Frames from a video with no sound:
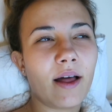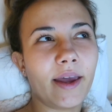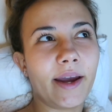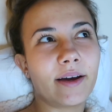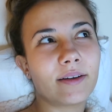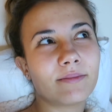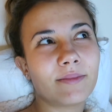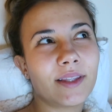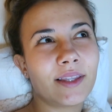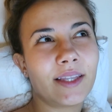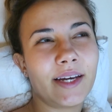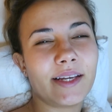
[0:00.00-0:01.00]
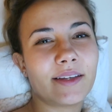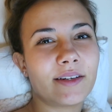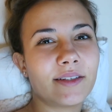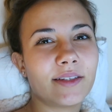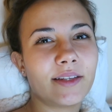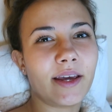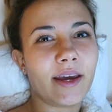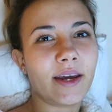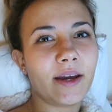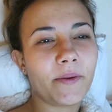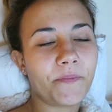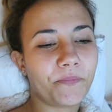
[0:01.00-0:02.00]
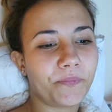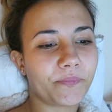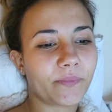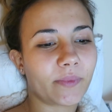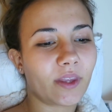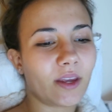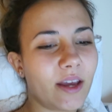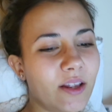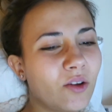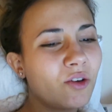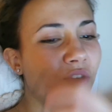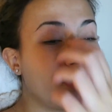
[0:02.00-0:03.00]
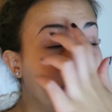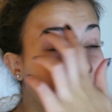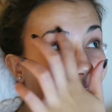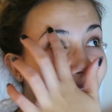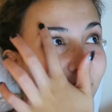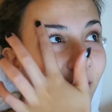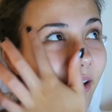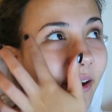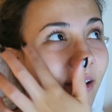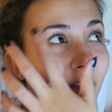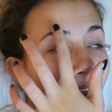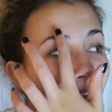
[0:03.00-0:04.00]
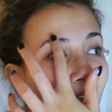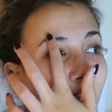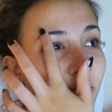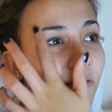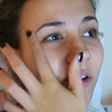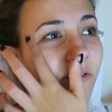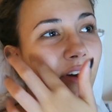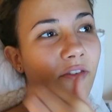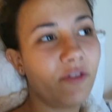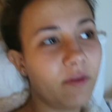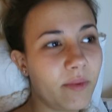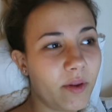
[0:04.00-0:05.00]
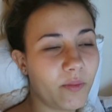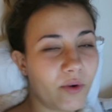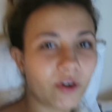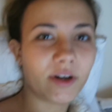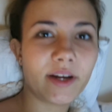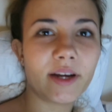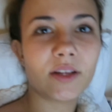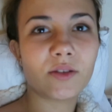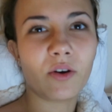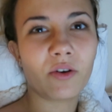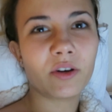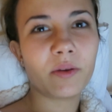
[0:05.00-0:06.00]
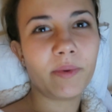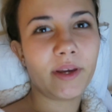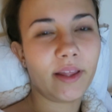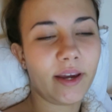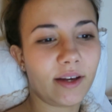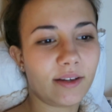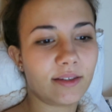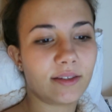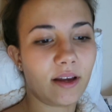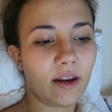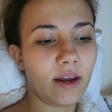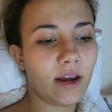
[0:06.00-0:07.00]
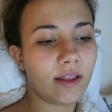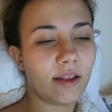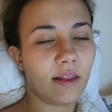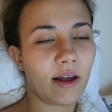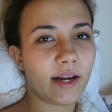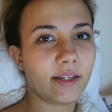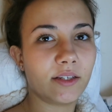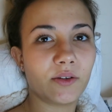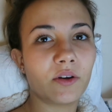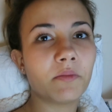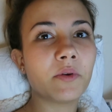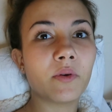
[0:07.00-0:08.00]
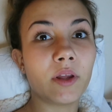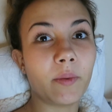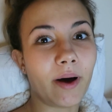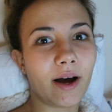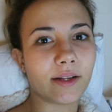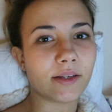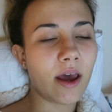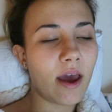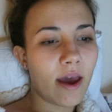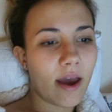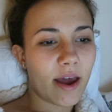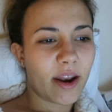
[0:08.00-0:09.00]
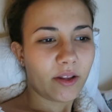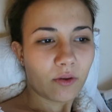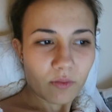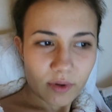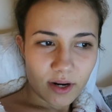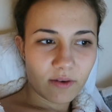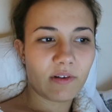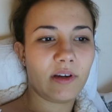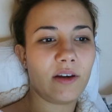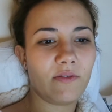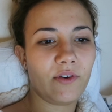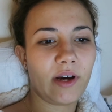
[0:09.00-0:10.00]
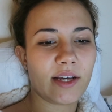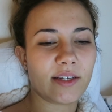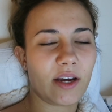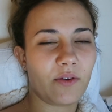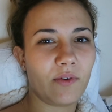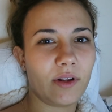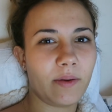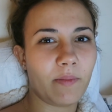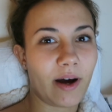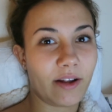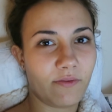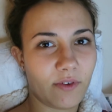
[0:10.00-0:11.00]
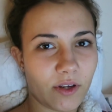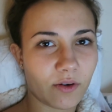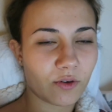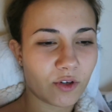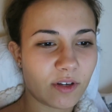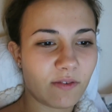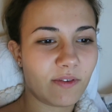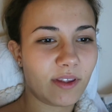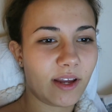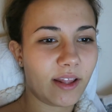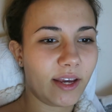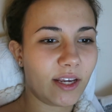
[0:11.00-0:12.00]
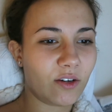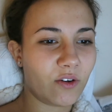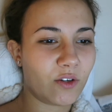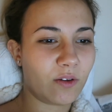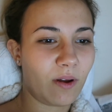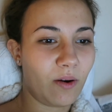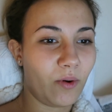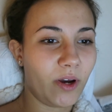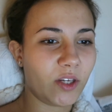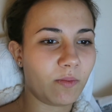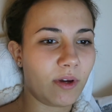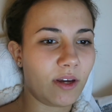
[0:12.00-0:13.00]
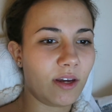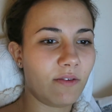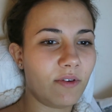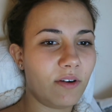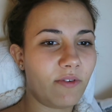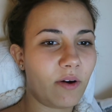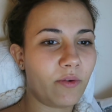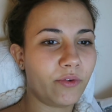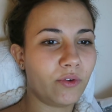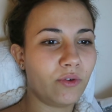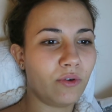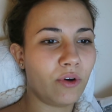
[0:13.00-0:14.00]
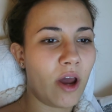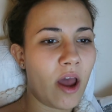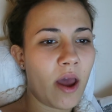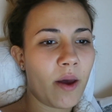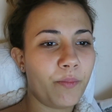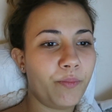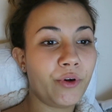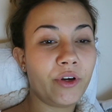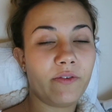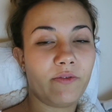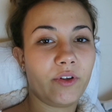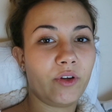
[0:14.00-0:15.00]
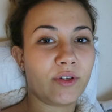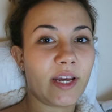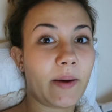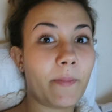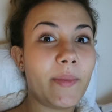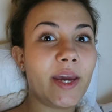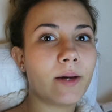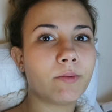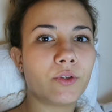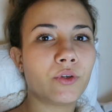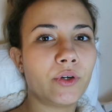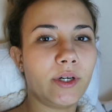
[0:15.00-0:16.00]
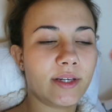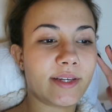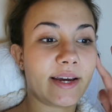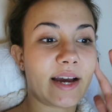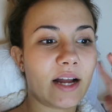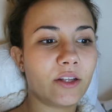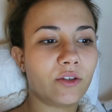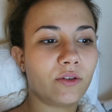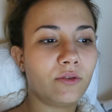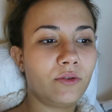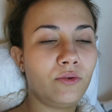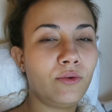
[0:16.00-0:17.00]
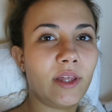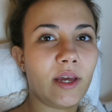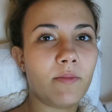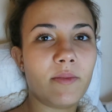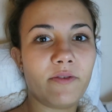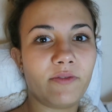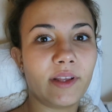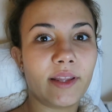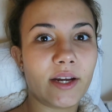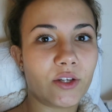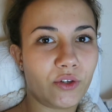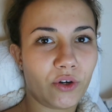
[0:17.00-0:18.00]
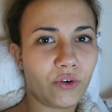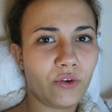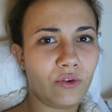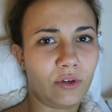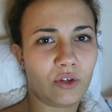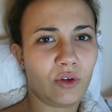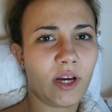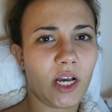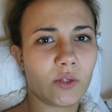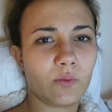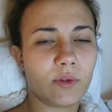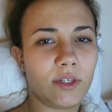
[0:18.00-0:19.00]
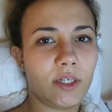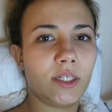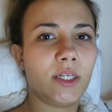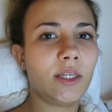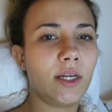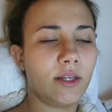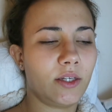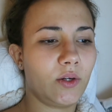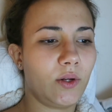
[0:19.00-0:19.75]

like later in the day and not just that like even if I film in the morning it's not gonna be like a sunny and the light is gonna be really bad and I don't want to give you guys like really bad videos even then like it just annoys me even if I want to do beauty videos like makeup tutorials I can't do them if the light's not good because you guys want to see the details